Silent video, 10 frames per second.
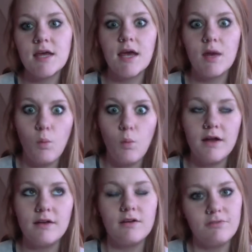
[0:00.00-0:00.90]
and
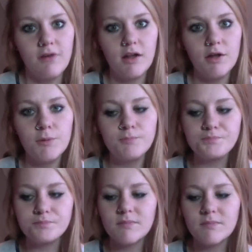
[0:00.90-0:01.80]
1 follow.
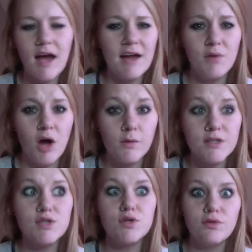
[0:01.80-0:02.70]
I don't always
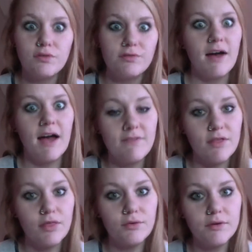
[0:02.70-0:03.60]
do 5
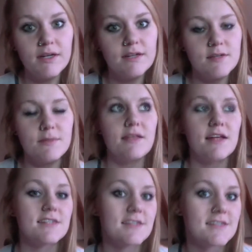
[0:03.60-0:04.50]
and 3. To me,
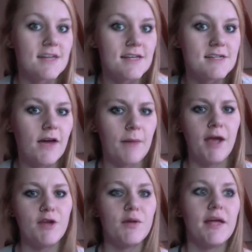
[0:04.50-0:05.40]
that's excessive. I
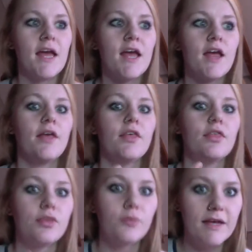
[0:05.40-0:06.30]
might do like
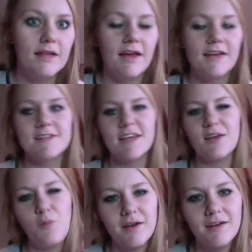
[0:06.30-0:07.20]
3 likes
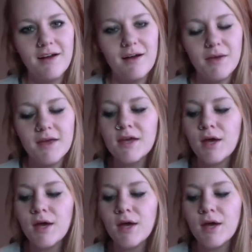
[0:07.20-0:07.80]
and 1 comment.